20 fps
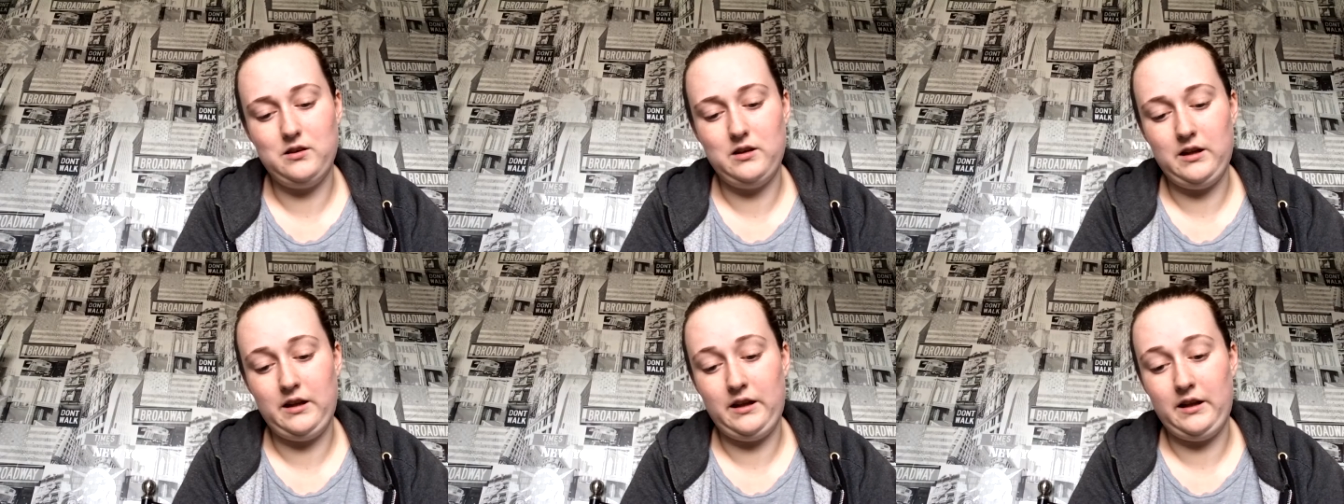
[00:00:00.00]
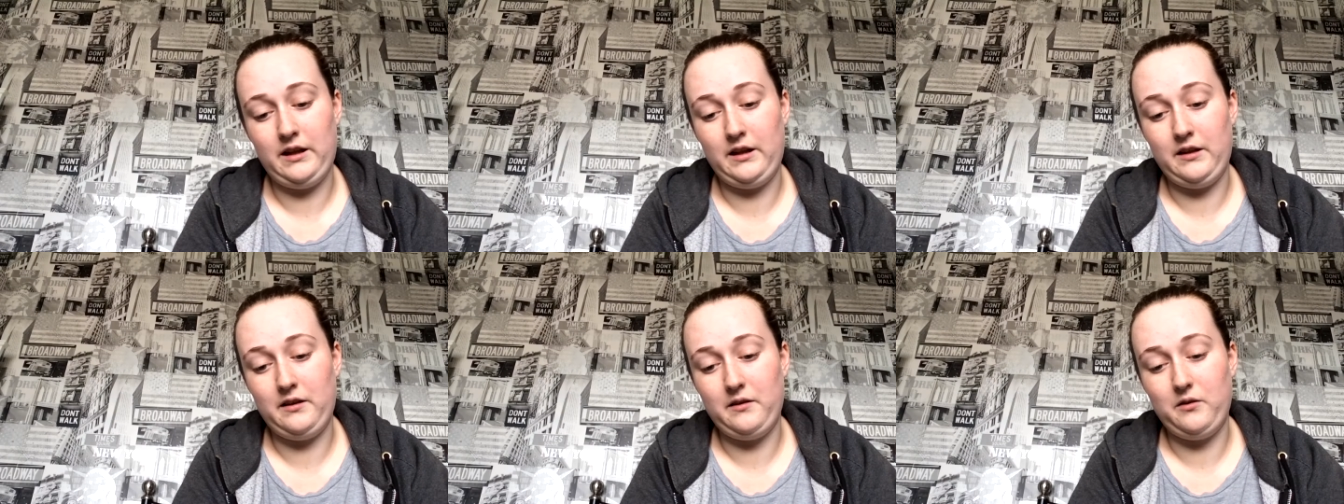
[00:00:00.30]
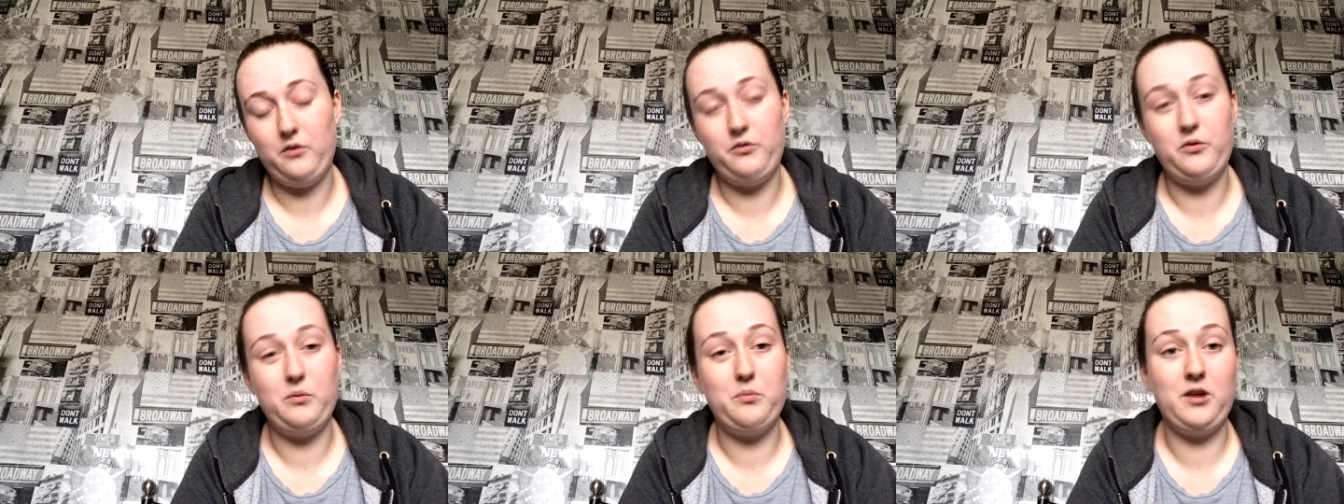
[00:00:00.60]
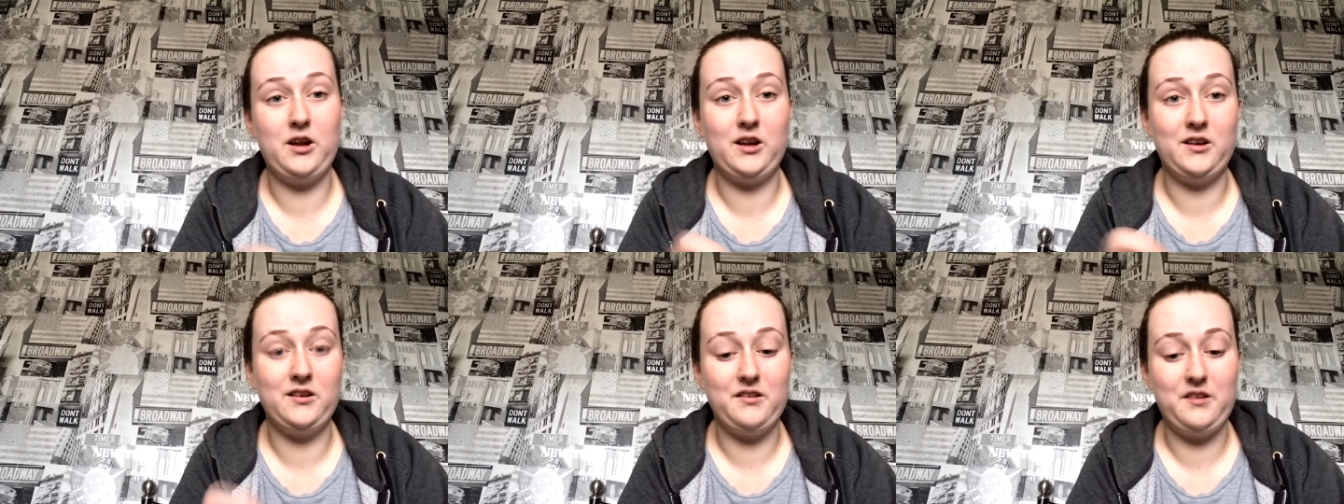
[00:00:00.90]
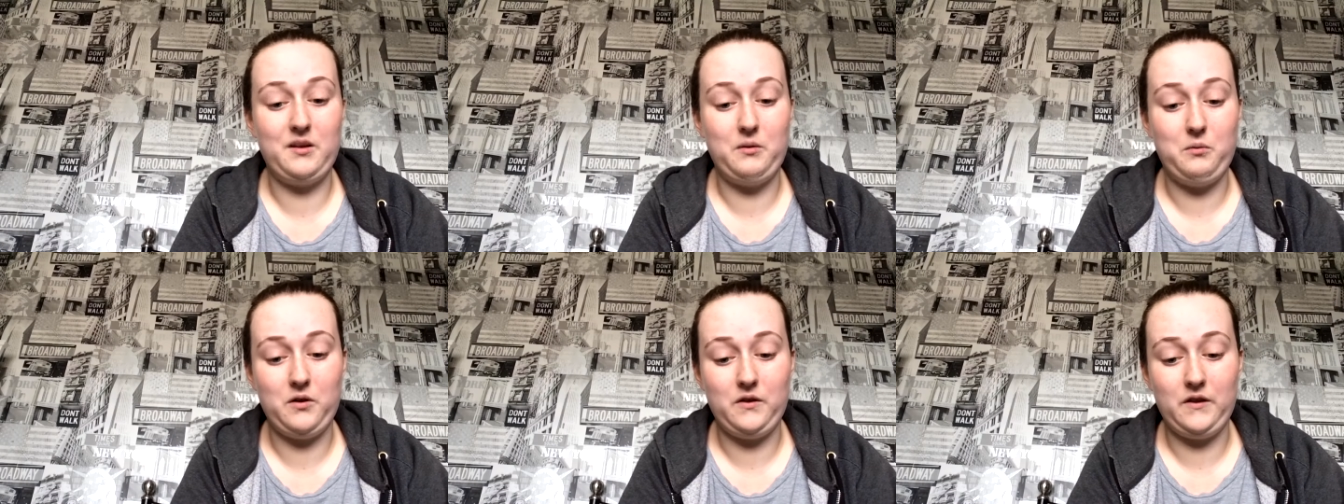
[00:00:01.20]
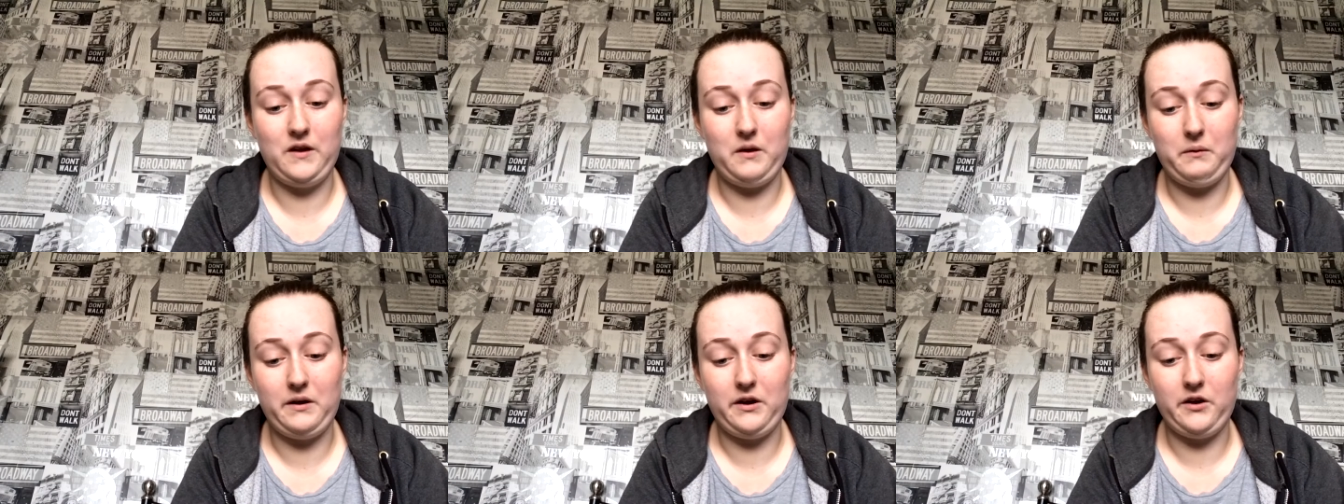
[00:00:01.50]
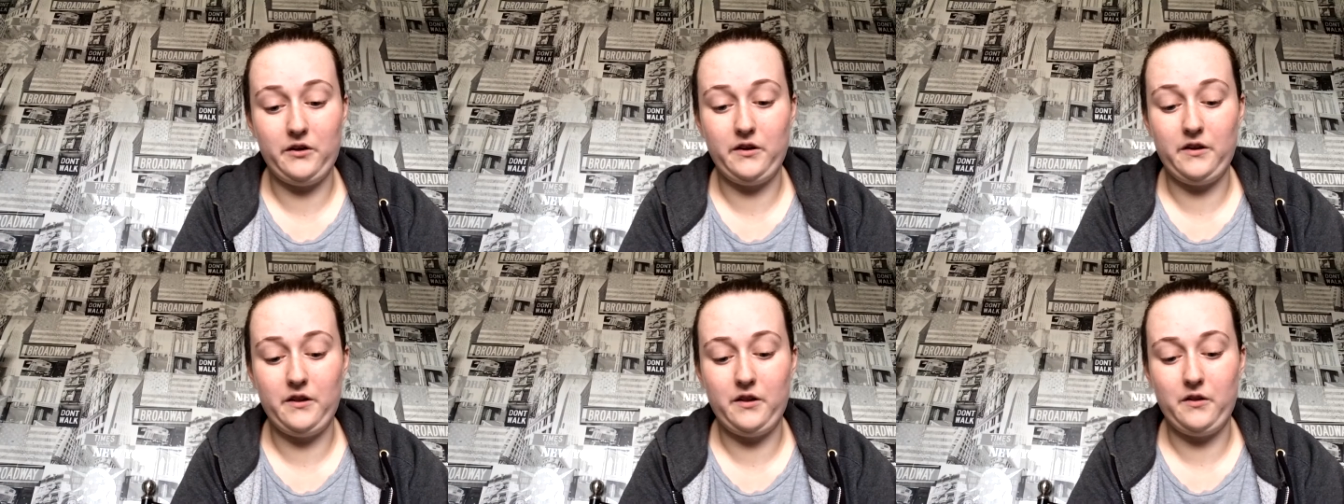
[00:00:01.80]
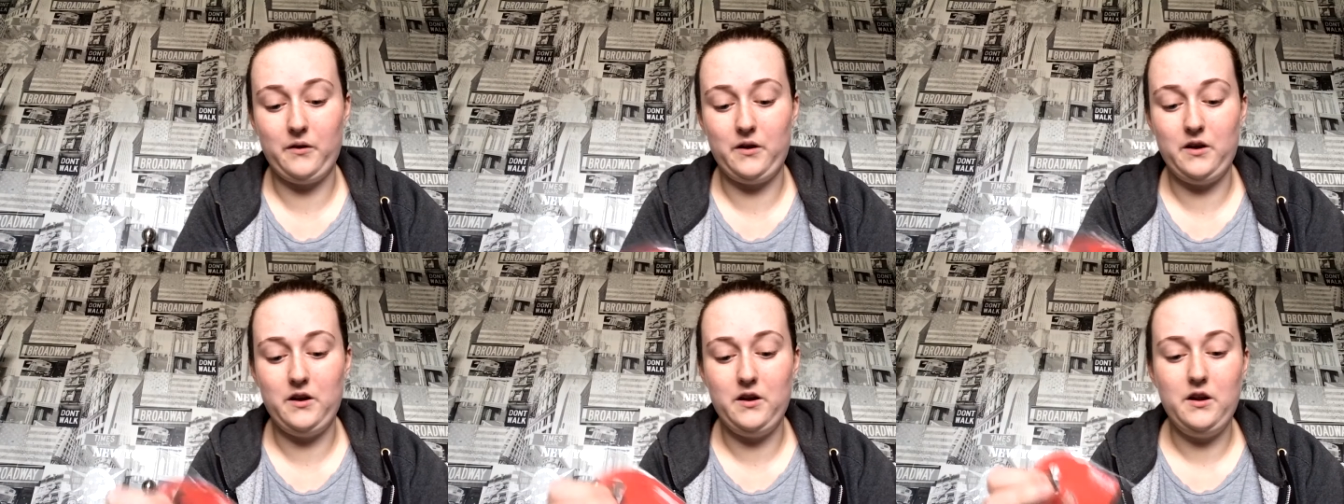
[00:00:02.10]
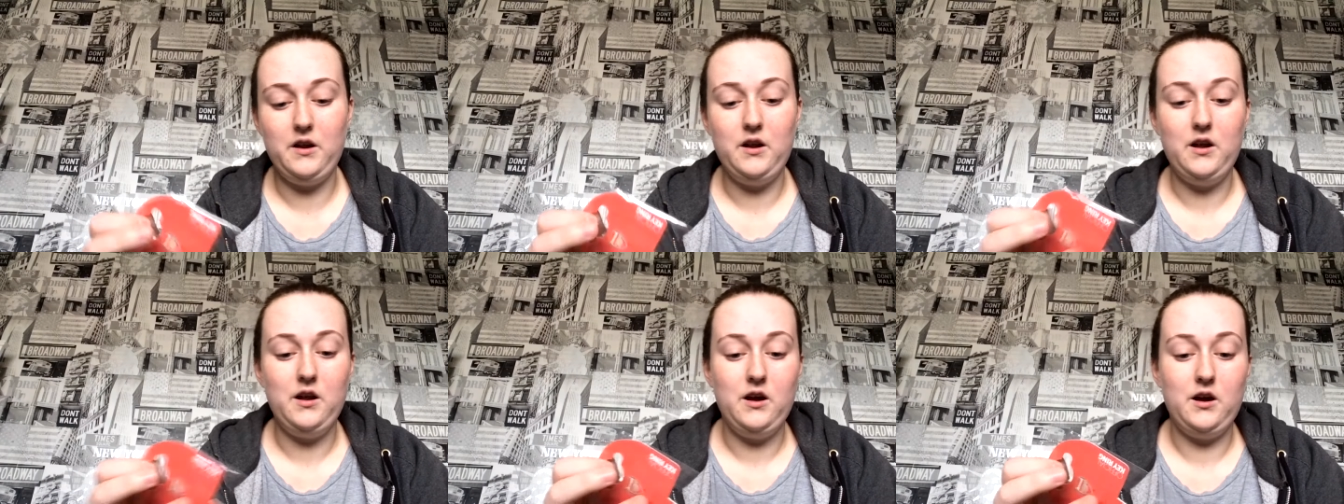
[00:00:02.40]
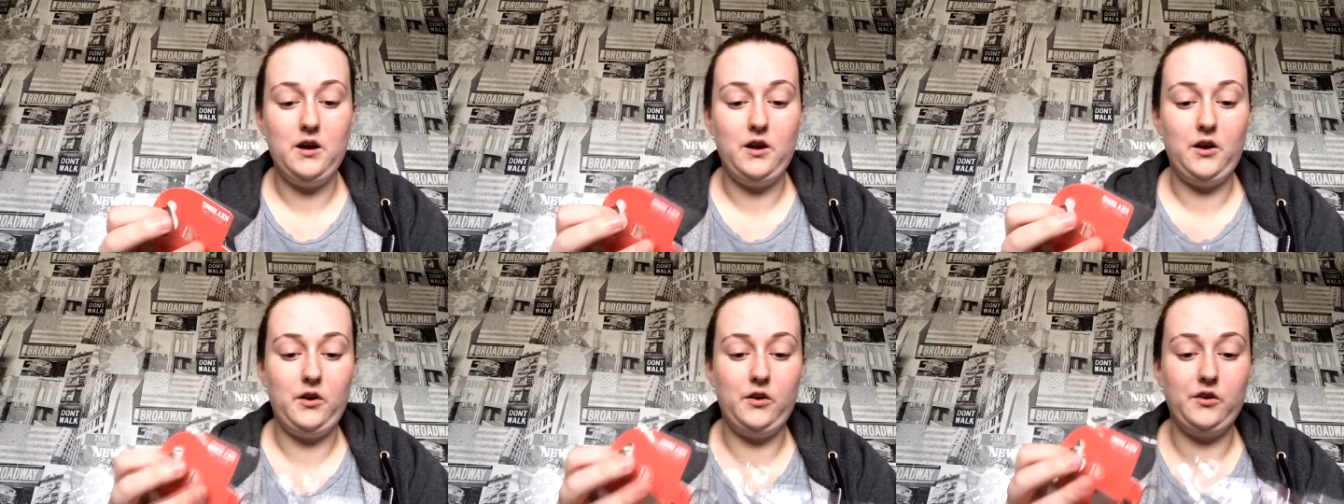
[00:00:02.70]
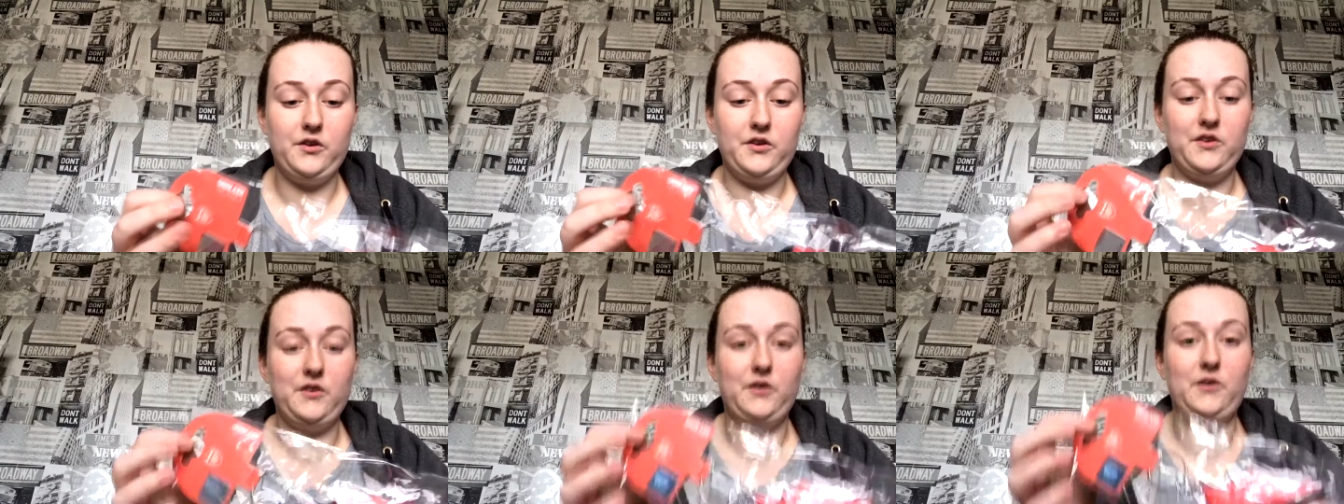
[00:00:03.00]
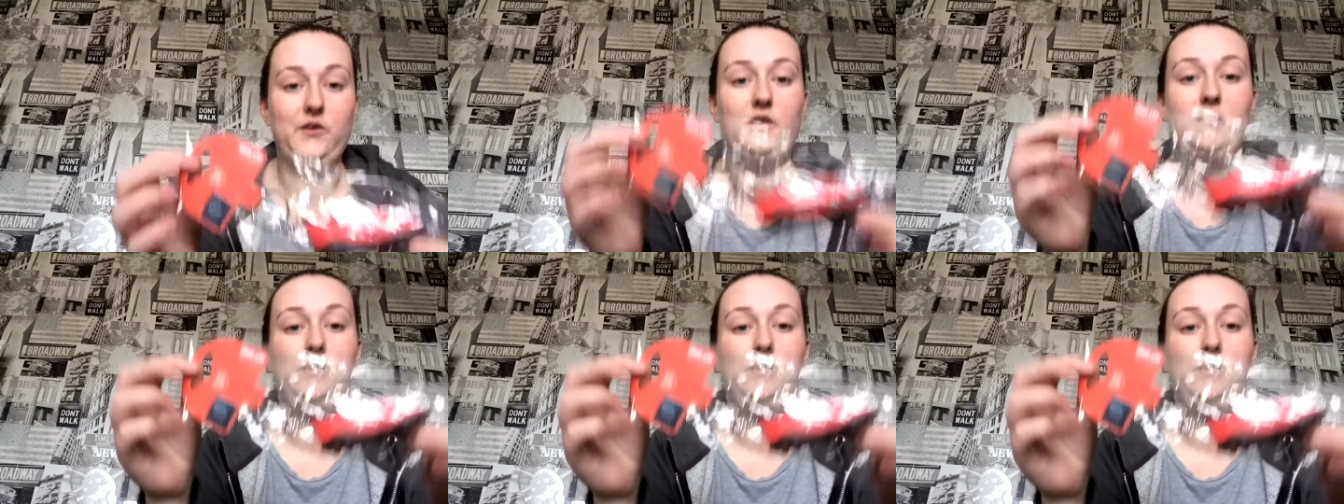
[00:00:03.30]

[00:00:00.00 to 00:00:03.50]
like a pregnancy one that went out really well, and also